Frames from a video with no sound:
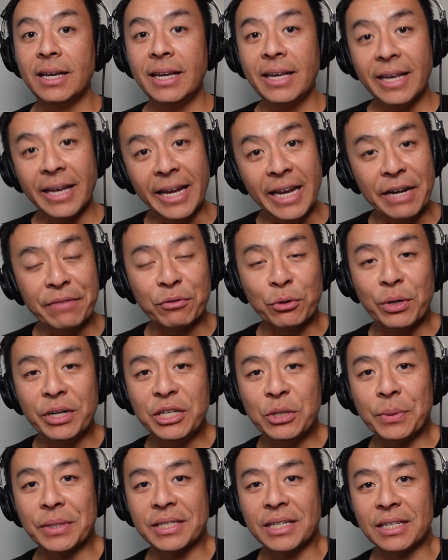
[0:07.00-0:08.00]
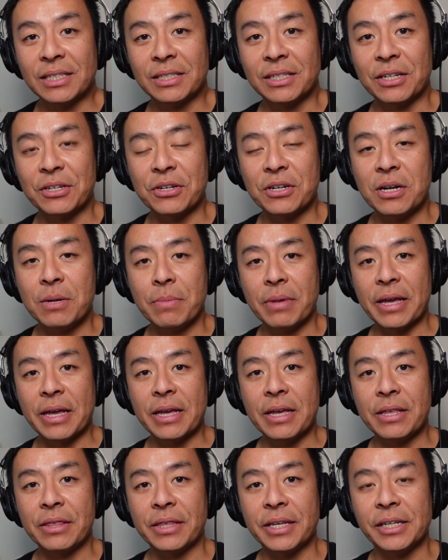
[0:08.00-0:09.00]
Hey everyone, you were Tesla Tom,
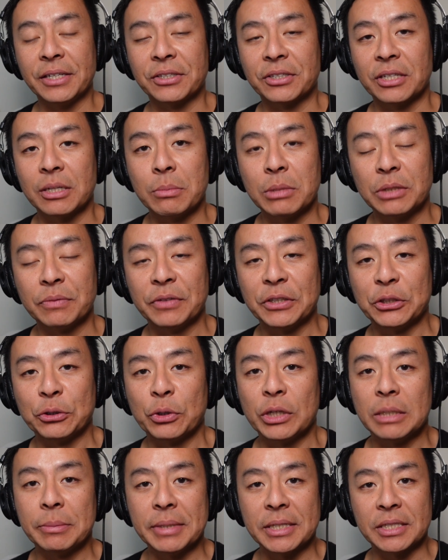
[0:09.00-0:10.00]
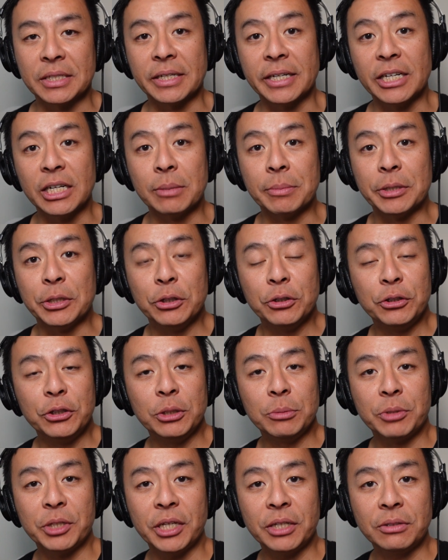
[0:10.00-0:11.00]
and thanks so much for joining me today on my
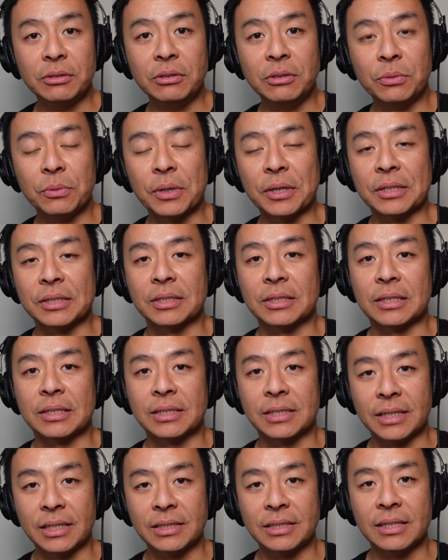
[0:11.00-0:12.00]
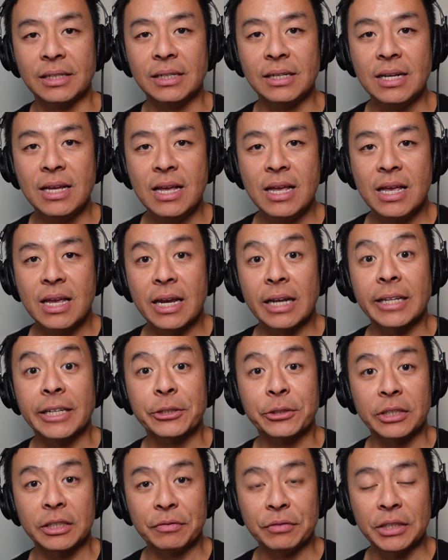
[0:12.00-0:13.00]
YouTube channel where I discuss Tesla,
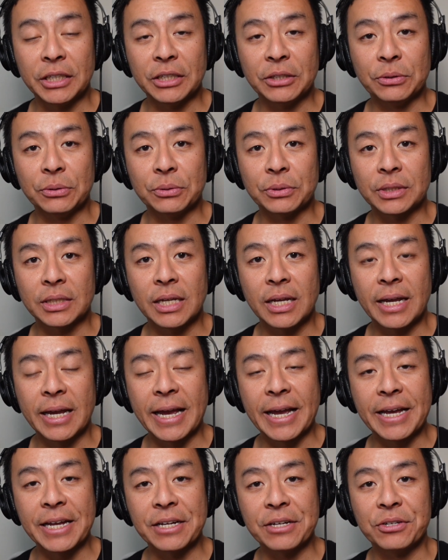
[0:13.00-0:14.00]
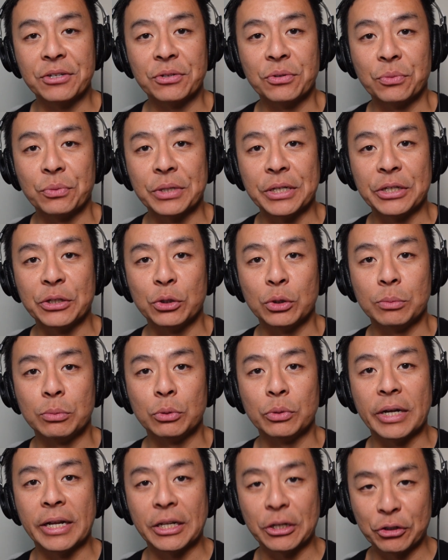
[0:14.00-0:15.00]
electric vehicles, and
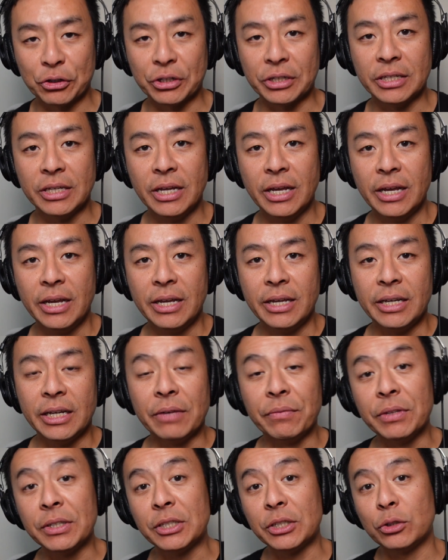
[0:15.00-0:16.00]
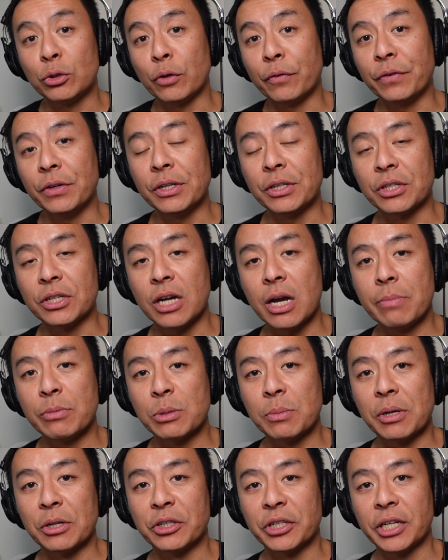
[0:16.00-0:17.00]
renewable energy. If this is your first time to
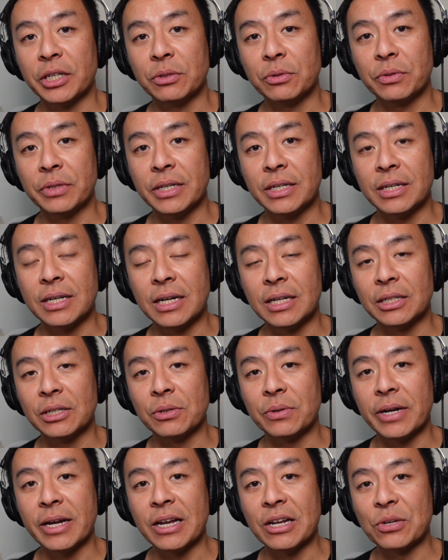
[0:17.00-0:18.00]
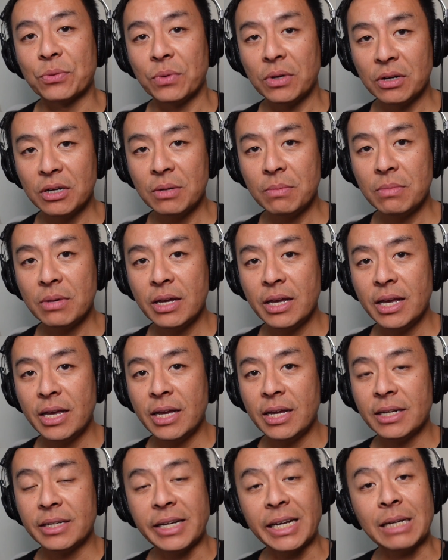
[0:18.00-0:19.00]
my channel, then hello and welcome.
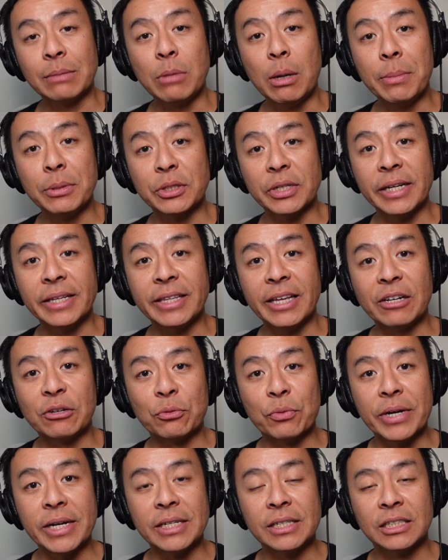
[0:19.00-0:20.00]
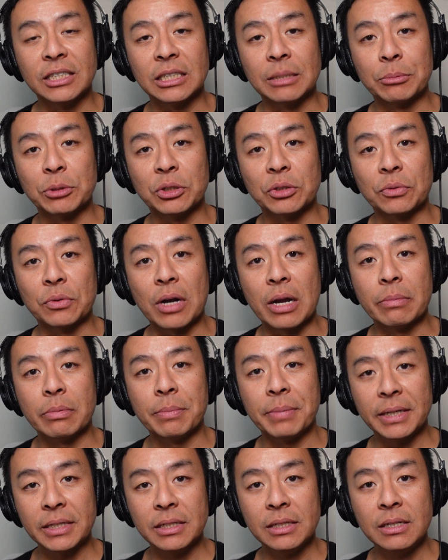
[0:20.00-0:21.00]
Take a moment to hit that red subscribe
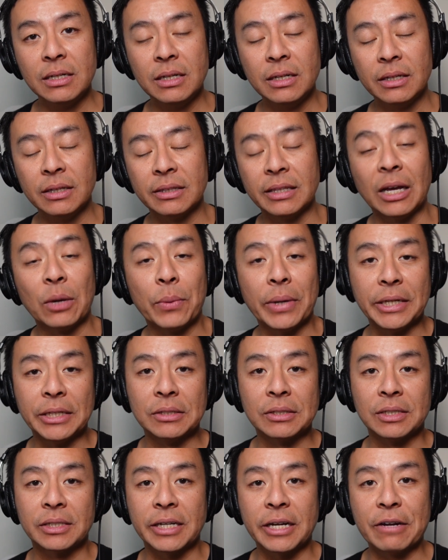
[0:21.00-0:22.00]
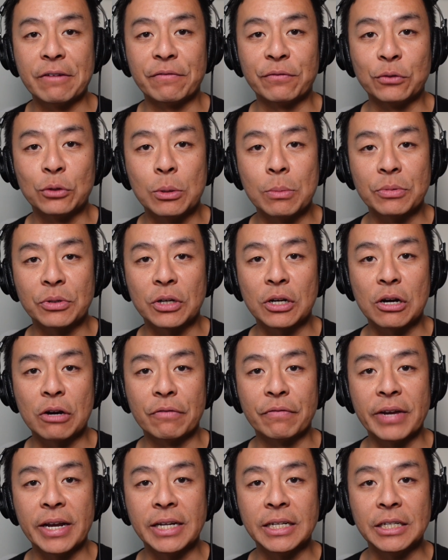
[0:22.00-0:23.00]
button, that way you stay informed
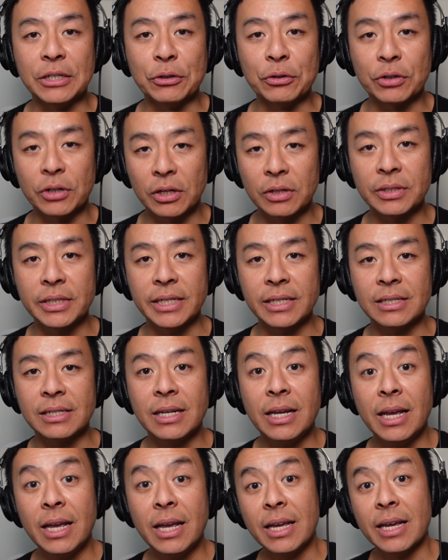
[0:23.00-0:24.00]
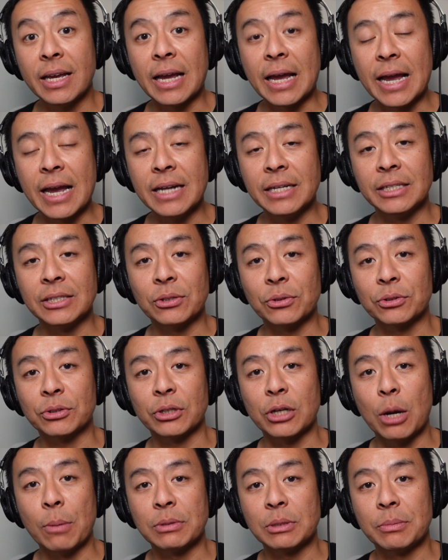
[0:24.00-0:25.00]
of any new content, and it also
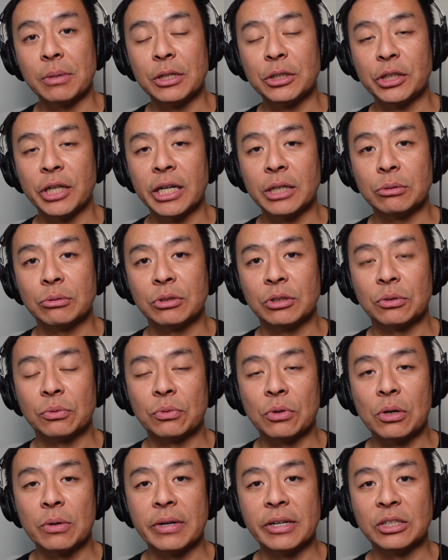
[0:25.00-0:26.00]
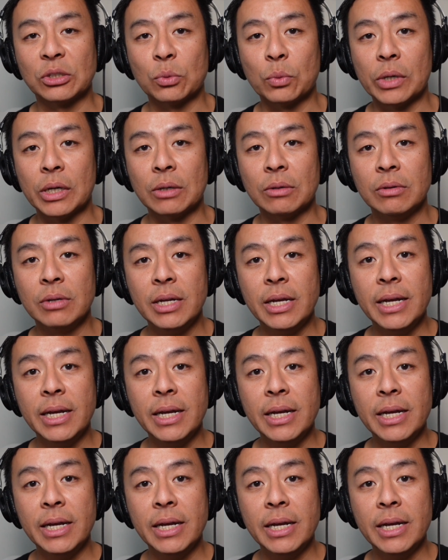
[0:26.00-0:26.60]
helps my channel to grow as well.